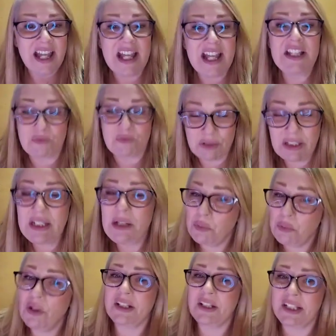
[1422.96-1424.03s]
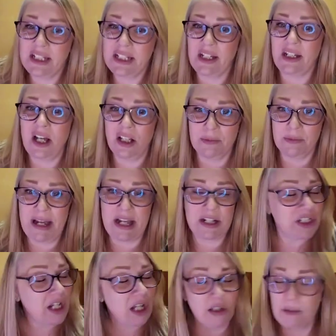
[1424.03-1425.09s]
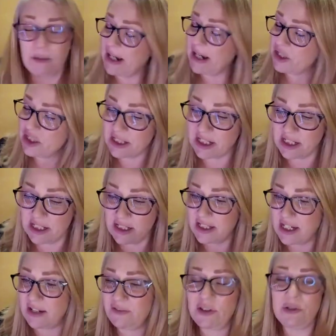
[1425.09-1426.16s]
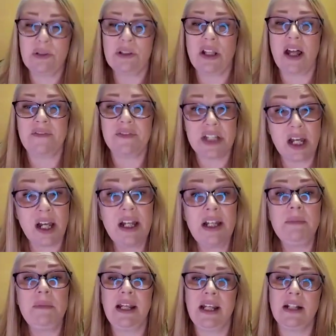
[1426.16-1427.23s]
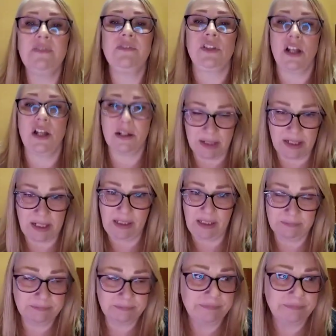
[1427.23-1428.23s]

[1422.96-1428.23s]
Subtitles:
it's really important to get color match. Color match is going to save you a lot of time and a lot of money.